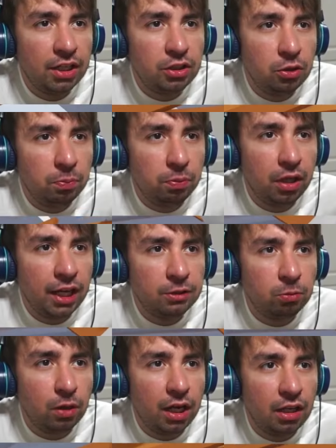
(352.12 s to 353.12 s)
You played
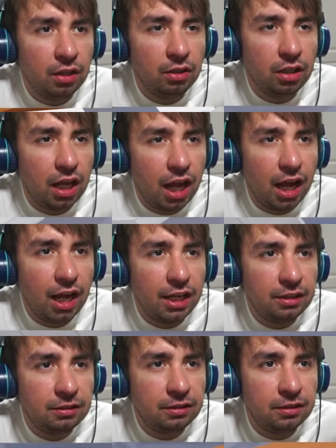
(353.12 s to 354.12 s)
well.
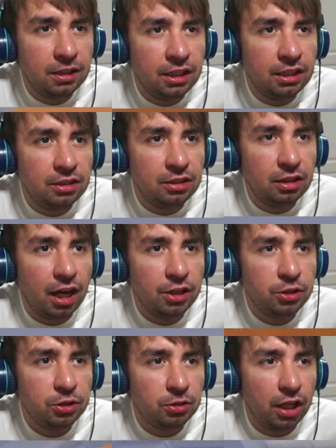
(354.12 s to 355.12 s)
I think I
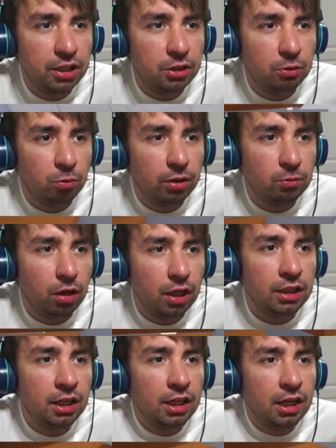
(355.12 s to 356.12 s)
should let you win
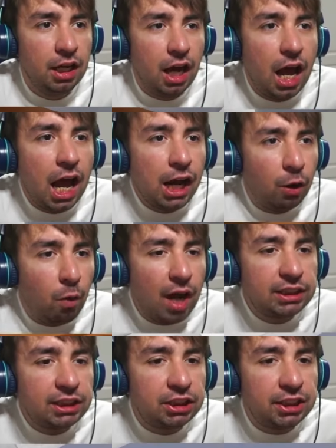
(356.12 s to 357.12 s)
one. I don't
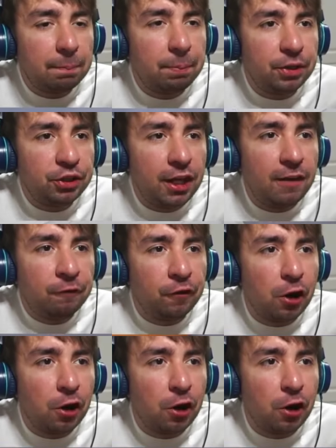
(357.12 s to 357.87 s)
want sympathy from